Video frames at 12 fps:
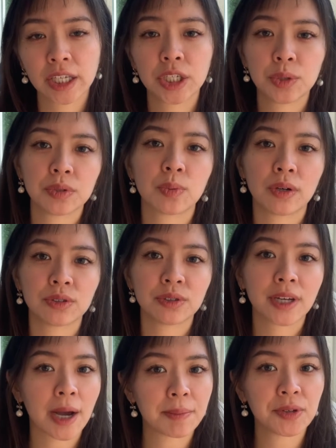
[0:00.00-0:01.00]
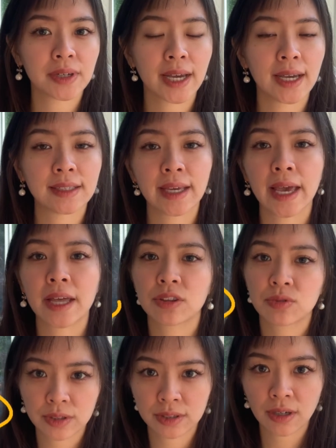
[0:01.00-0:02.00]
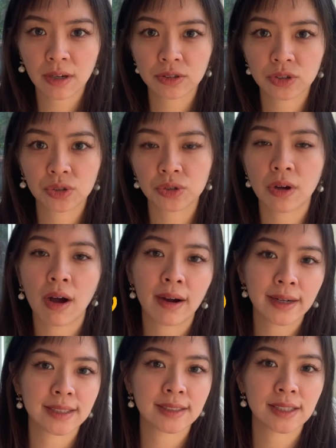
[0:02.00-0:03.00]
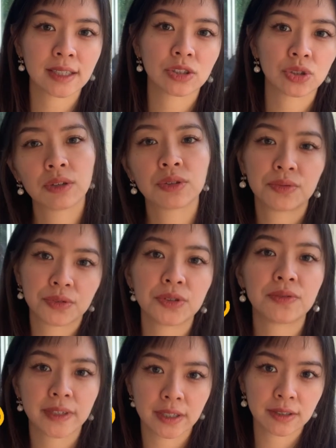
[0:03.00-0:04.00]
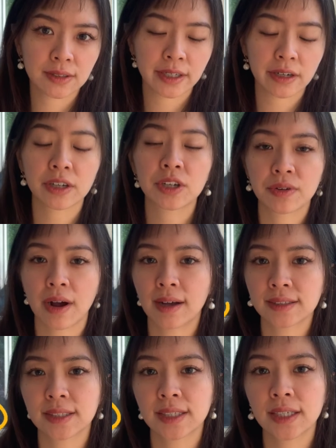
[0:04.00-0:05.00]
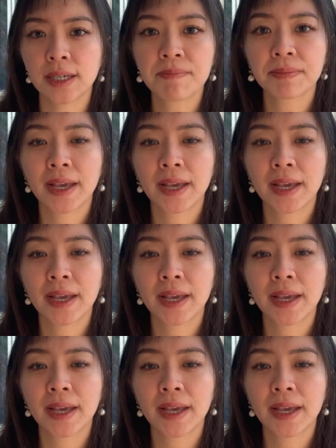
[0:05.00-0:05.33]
you would want to communicate the end results to your audiences to fulfill their curiosity